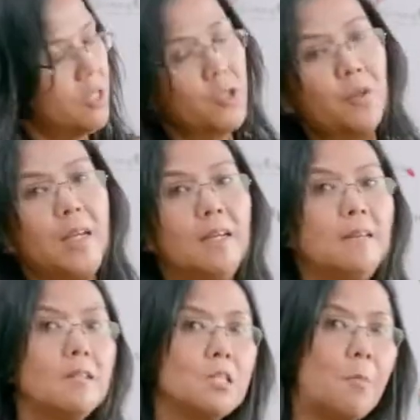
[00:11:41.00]
created
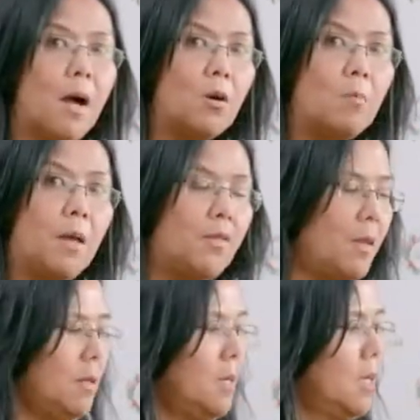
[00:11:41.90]
in the spiral
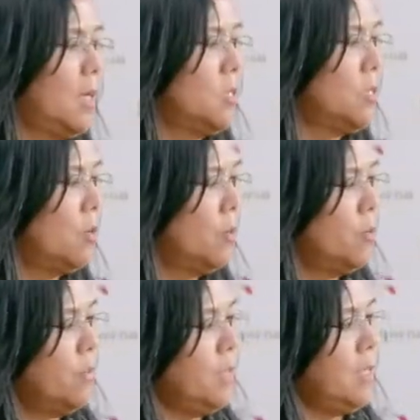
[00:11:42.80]
method,
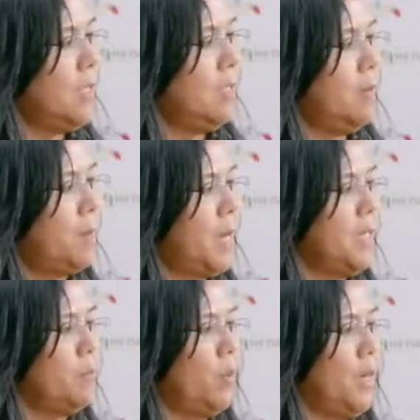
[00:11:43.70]
so the
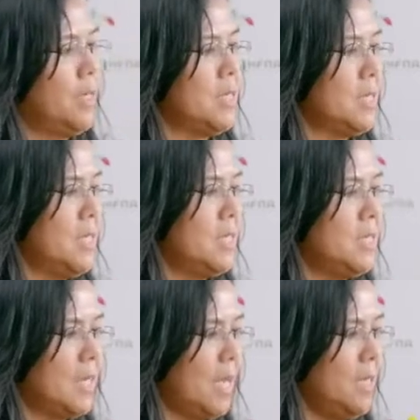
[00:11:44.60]
binding point is nice
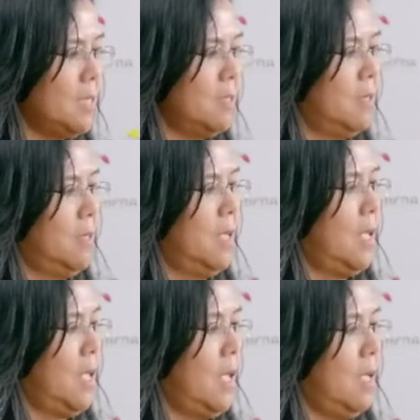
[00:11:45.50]
and tight,
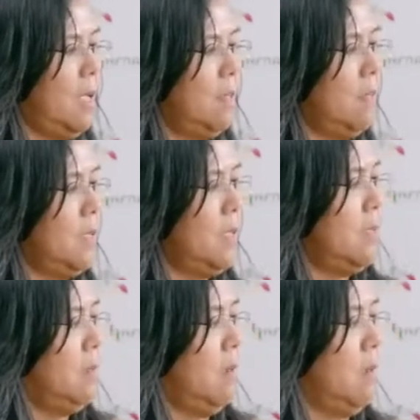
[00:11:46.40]
and
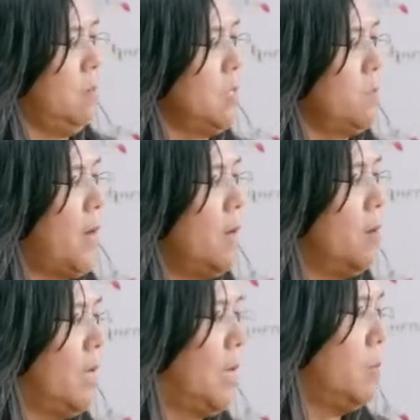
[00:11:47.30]
the spiral
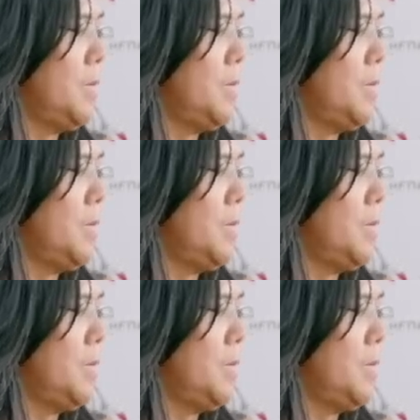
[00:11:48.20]
helps